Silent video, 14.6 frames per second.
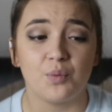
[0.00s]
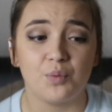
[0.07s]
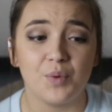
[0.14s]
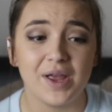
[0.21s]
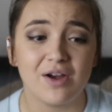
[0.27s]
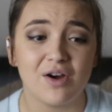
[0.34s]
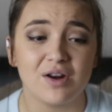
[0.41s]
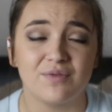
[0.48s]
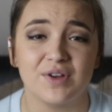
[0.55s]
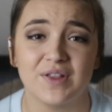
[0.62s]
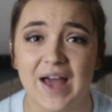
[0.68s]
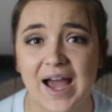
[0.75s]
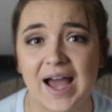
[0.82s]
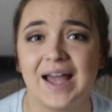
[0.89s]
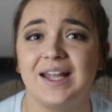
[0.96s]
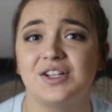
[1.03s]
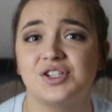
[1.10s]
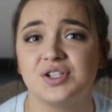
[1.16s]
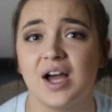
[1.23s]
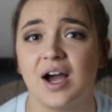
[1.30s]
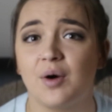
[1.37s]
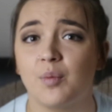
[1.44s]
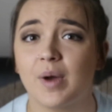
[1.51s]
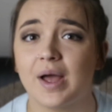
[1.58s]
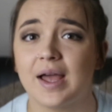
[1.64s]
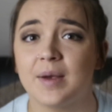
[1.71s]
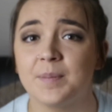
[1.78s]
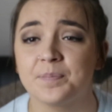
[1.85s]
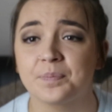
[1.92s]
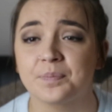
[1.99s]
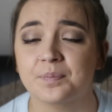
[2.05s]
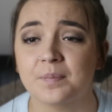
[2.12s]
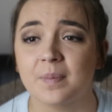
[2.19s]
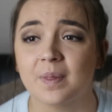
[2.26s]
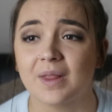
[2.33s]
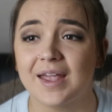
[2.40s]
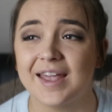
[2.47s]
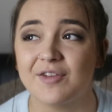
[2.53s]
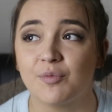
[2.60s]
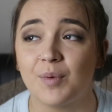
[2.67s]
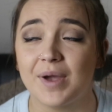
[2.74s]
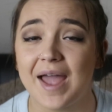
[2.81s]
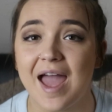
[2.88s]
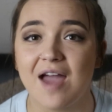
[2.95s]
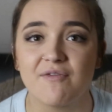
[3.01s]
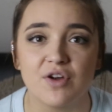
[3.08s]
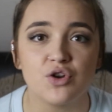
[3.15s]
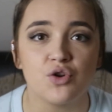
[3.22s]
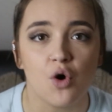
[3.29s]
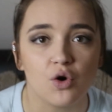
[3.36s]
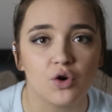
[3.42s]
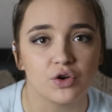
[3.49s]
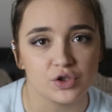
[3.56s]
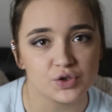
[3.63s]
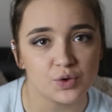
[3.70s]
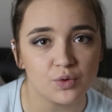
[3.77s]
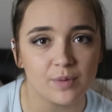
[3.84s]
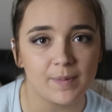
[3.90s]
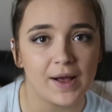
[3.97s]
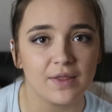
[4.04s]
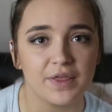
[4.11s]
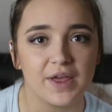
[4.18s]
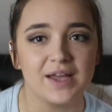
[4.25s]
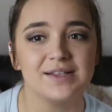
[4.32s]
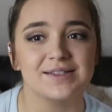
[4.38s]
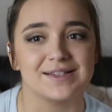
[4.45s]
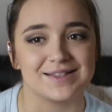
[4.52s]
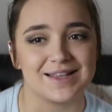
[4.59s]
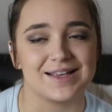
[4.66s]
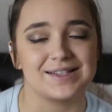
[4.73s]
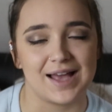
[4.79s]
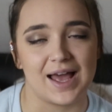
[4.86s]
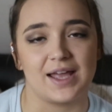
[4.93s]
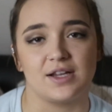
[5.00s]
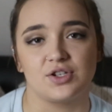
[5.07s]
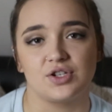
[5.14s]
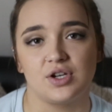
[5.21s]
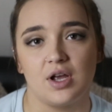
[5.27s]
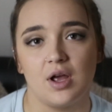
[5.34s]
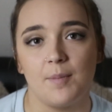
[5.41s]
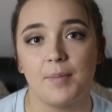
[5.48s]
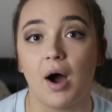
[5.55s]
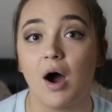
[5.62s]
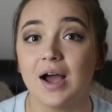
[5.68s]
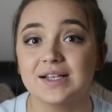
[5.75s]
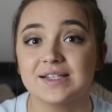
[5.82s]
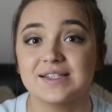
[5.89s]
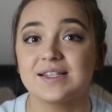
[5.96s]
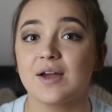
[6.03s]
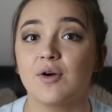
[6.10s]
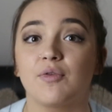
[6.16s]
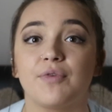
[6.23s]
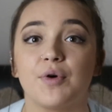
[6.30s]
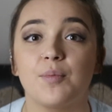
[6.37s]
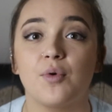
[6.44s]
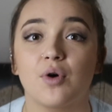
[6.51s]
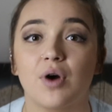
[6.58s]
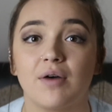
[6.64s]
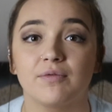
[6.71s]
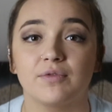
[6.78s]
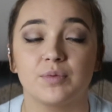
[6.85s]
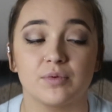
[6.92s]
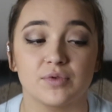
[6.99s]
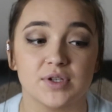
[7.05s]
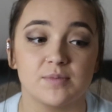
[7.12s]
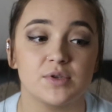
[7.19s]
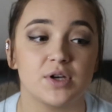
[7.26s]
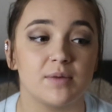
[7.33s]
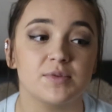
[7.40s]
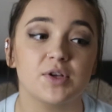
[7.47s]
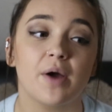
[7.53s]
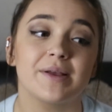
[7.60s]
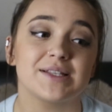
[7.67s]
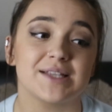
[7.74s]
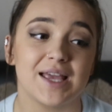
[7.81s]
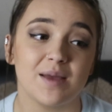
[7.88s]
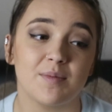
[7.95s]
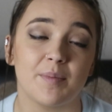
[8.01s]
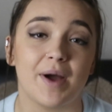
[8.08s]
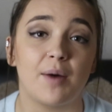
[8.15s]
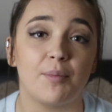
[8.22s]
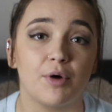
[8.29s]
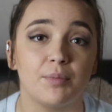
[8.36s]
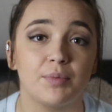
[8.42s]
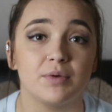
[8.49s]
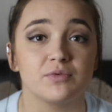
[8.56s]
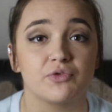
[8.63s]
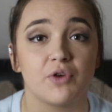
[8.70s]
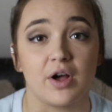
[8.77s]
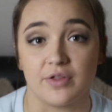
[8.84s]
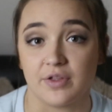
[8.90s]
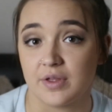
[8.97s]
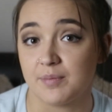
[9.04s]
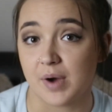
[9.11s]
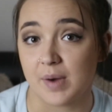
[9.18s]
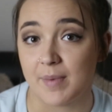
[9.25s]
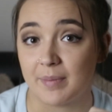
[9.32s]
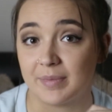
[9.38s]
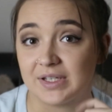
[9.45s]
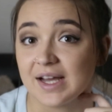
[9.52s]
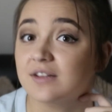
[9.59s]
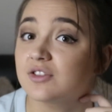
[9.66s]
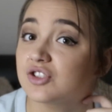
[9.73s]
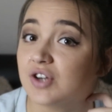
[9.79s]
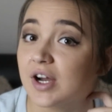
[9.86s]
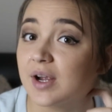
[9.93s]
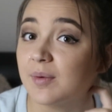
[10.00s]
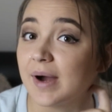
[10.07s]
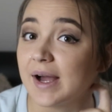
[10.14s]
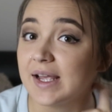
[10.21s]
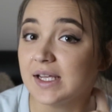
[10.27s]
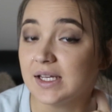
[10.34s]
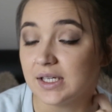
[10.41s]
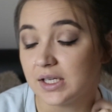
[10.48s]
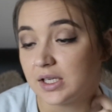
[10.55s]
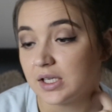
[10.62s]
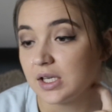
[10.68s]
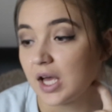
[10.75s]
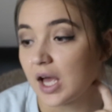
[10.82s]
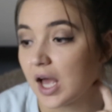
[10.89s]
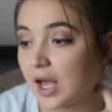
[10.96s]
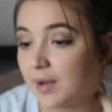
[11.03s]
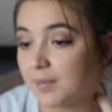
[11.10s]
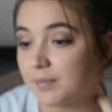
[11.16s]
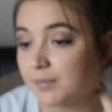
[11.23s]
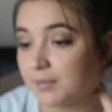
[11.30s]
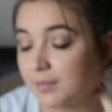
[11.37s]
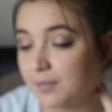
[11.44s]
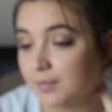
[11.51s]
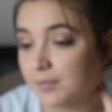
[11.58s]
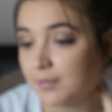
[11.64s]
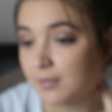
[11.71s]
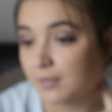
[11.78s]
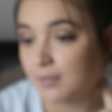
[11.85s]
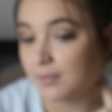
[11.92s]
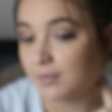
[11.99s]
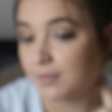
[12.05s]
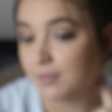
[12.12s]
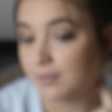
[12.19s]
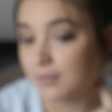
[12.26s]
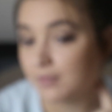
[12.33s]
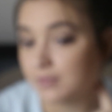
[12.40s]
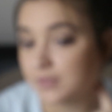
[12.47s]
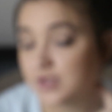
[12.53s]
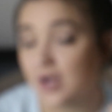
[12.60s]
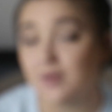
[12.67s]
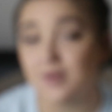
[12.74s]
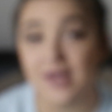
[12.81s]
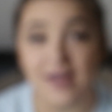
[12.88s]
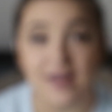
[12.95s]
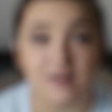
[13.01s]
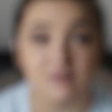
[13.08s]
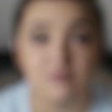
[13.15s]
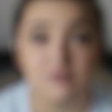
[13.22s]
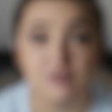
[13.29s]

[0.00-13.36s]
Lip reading: we're kind of at that age now where if we're ever not going to talk about things, it's this age. But I still feel more comfortable sometimes going to him about problems rather than my mum and dad straight away. So yeah,